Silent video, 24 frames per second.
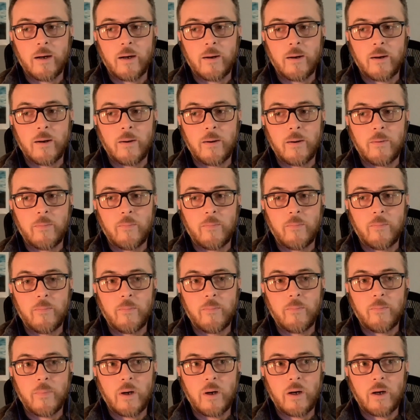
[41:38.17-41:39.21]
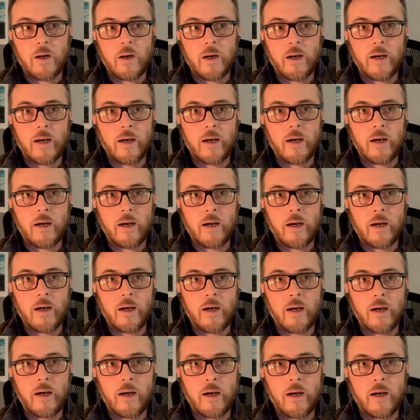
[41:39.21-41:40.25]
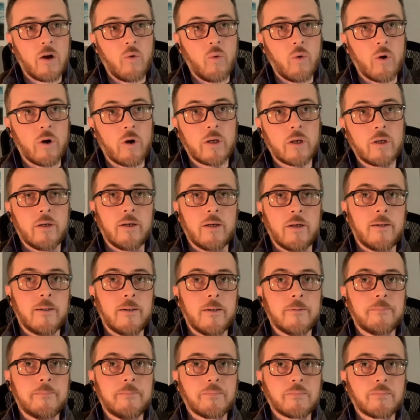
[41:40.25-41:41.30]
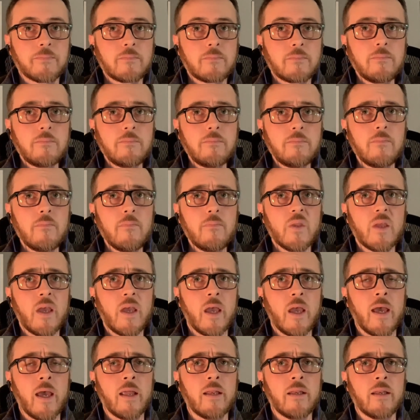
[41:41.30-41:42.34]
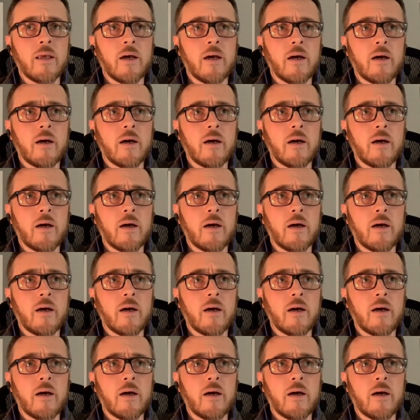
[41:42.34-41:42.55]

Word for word: Um, I was doing a lot more stock work uh,